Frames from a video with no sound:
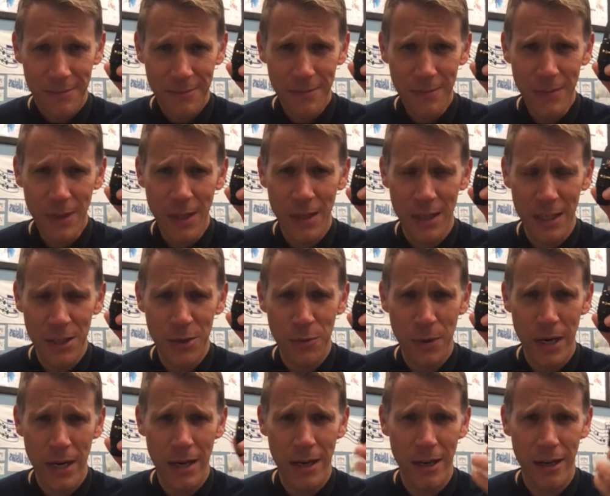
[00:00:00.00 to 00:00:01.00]
this right
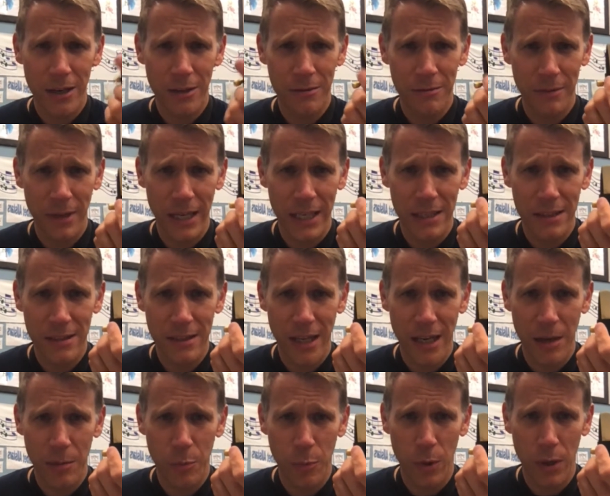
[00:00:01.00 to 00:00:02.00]
here, right, set up
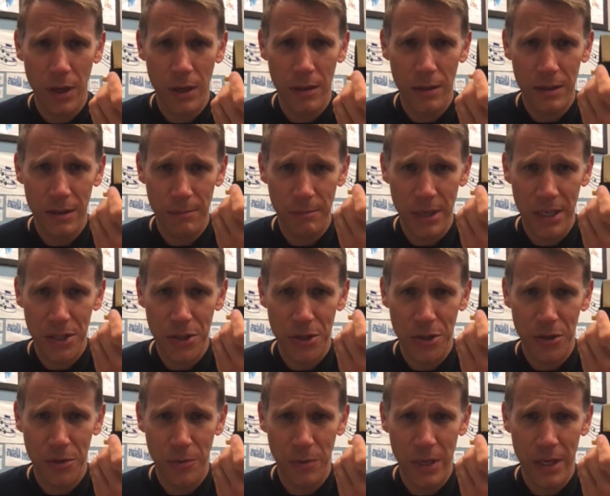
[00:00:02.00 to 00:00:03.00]
well, make sure your
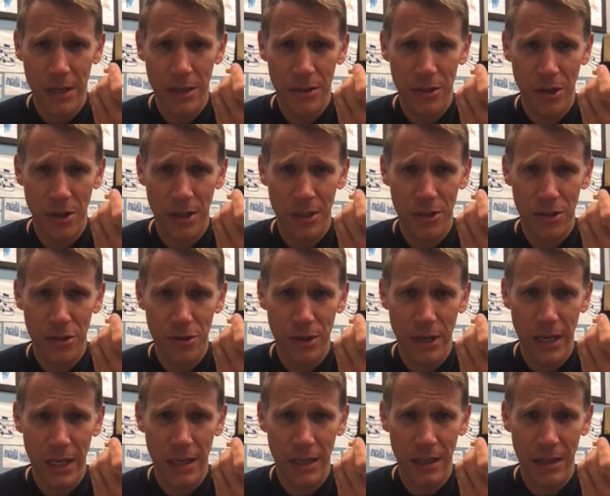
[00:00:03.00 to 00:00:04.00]
reed is on straight
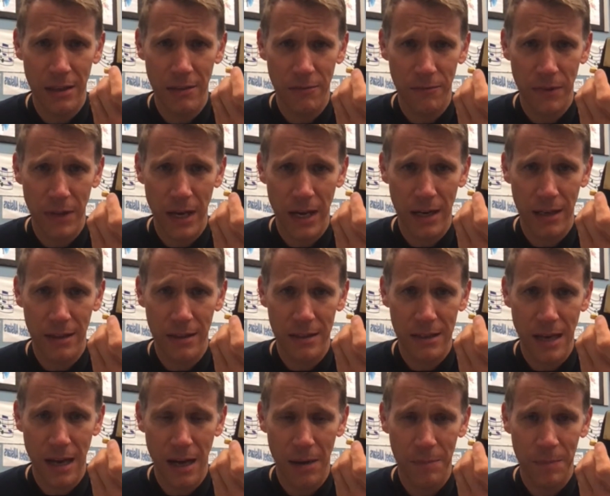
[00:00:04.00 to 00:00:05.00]
and flat at the
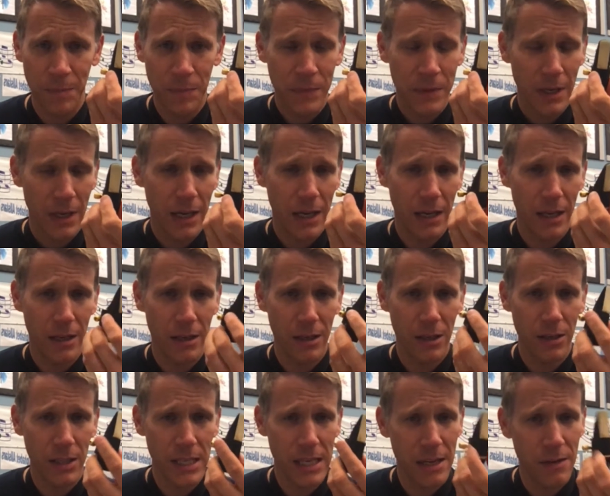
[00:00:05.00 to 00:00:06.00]
top and
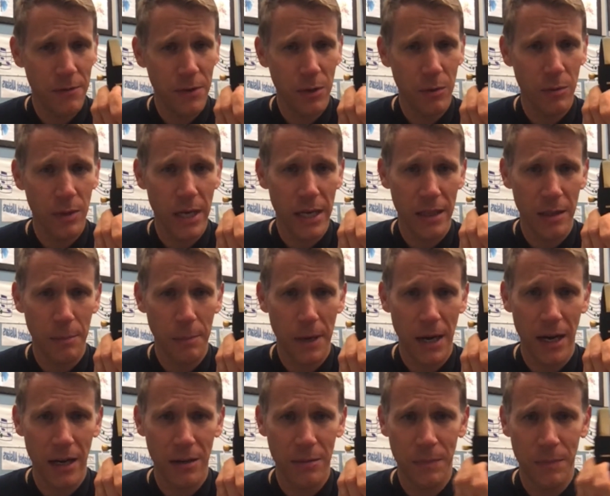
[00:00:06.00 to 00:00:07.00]
even at the
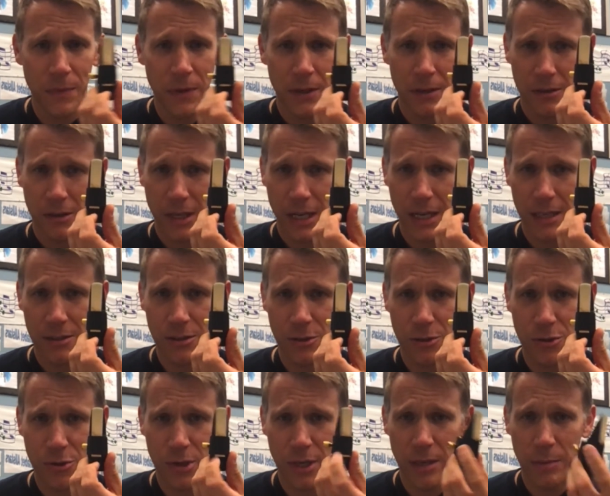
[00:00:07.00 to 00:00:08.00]
bottom, okay, so
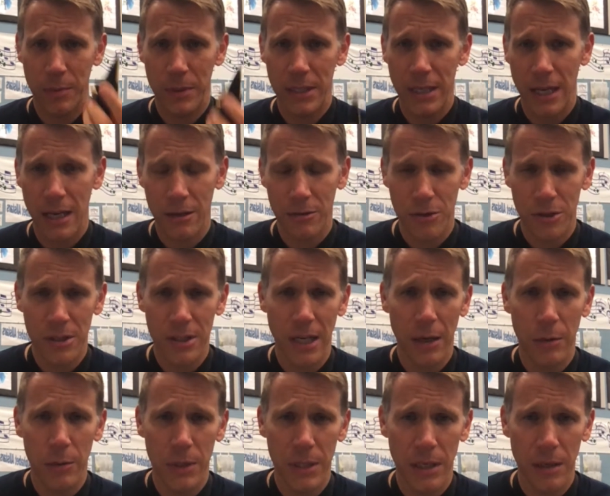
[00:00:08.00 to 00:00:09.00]
straight up and down, just like we
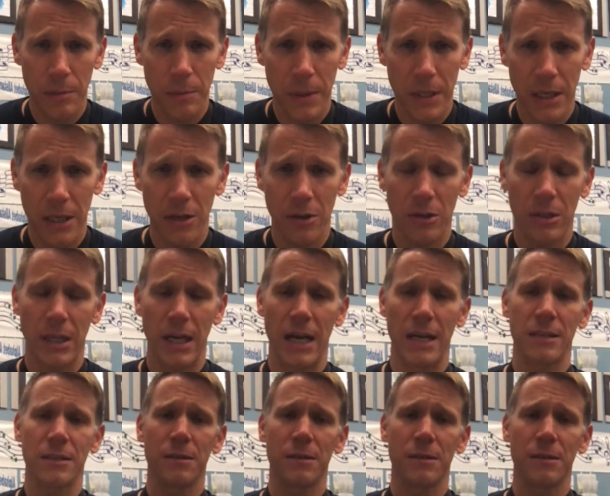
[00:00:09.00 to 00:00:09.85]
did in beginner class.